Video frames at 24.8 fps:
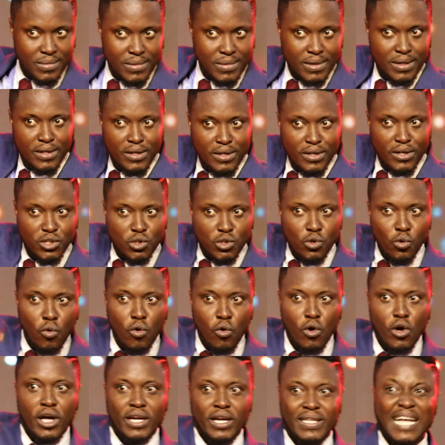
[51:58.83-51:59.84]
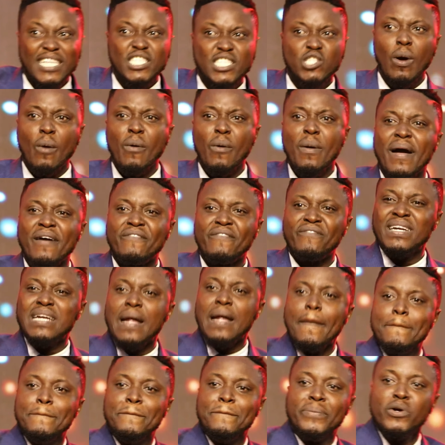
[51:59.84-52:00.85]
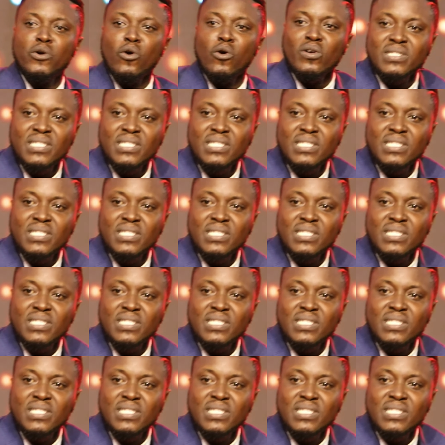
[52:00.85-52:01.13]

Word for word: So that is why when my father brought,